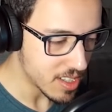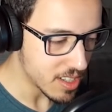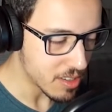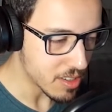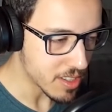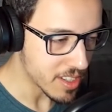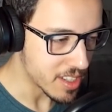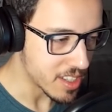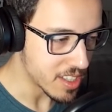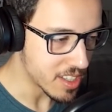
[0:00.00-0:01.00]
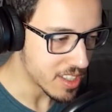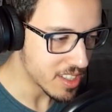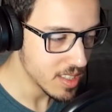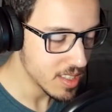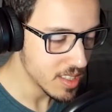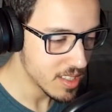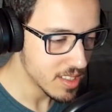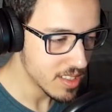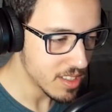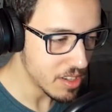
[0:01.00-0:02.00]
Okay.
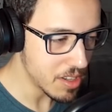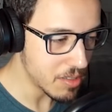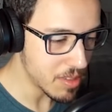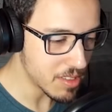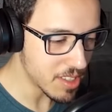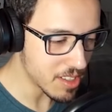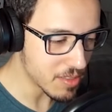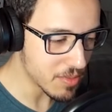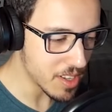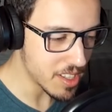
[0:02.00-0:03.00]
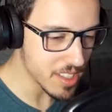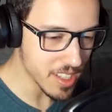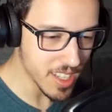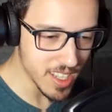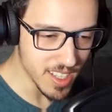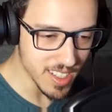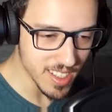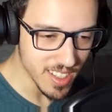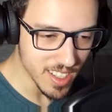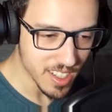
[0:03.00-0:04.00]
No, I don't want to talk to Violet again.
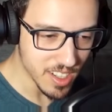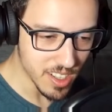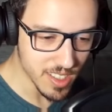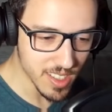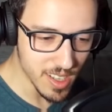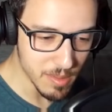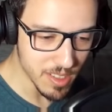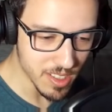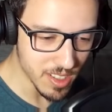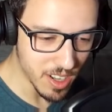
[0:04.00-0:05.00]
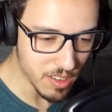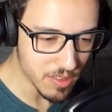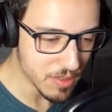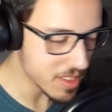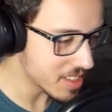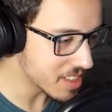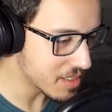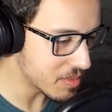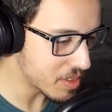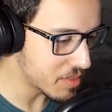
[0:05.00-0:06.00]
God damn it. Her outfit
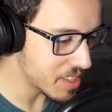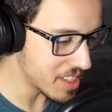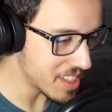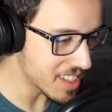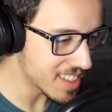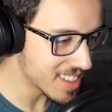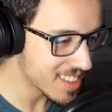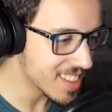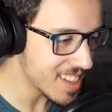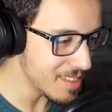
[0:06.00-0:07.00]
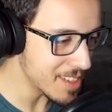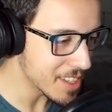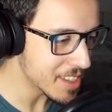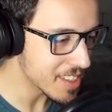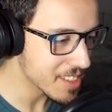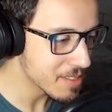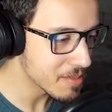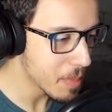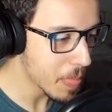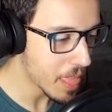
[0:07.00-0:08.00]
is revealing. Damn it.
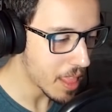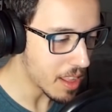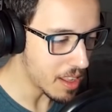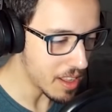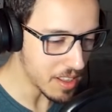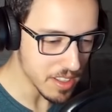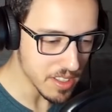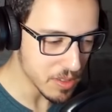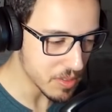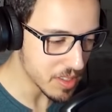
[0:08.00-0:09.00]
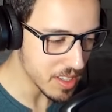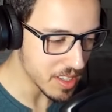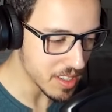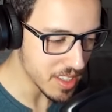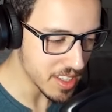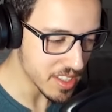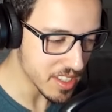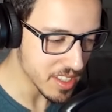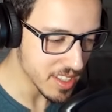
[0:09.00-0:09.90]
Ah, Sofia. Yes.